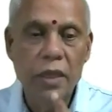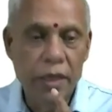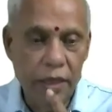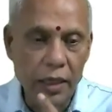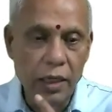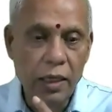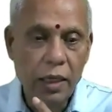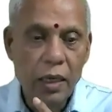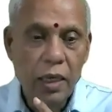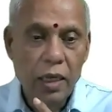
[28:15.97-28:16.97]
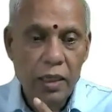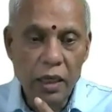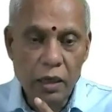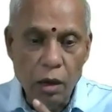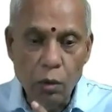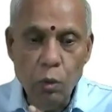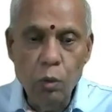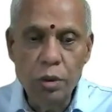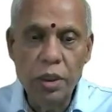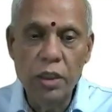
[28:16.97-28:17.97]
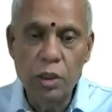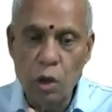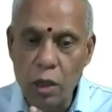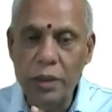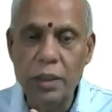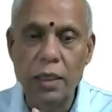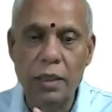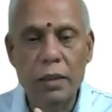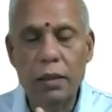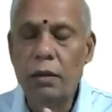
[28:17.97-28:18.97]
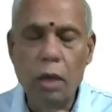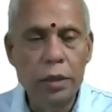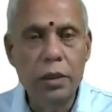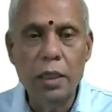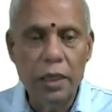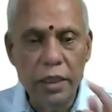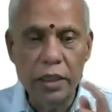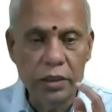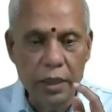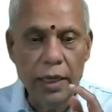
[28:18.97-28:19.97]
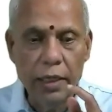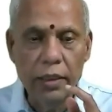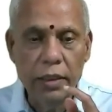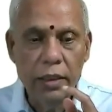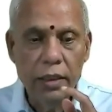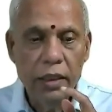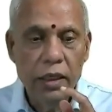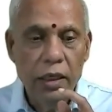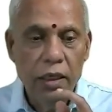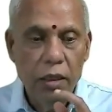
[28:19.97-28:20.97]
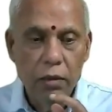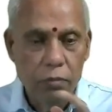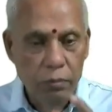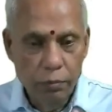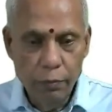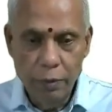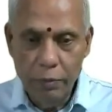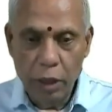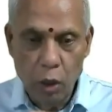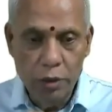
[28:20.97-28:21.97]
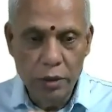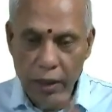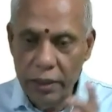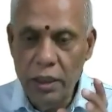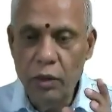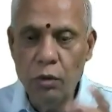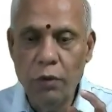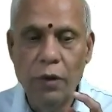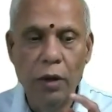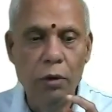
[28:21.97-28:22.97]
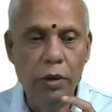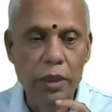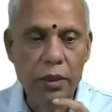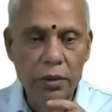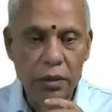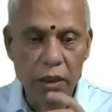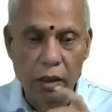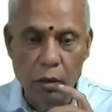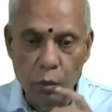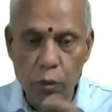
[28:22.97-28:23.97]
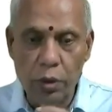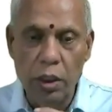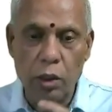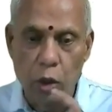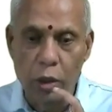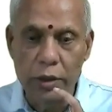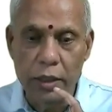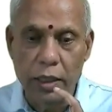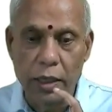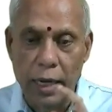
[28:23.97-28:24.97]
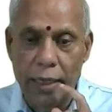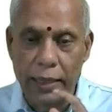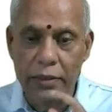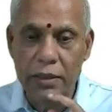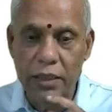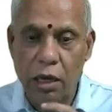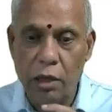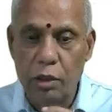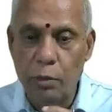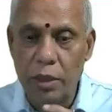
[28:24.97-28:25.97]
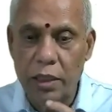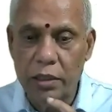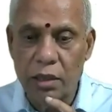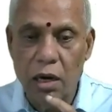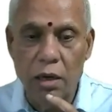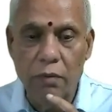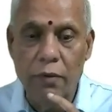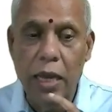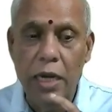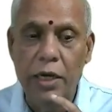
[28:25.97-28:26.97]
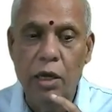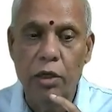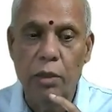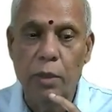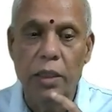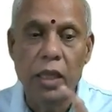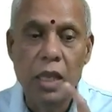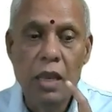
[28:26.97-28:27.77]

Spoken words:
Here, the conclusion is logical. Logically, it is correct. From the logic, I think you are following this. The conclusion is logical, and hence the argument is called valid argument.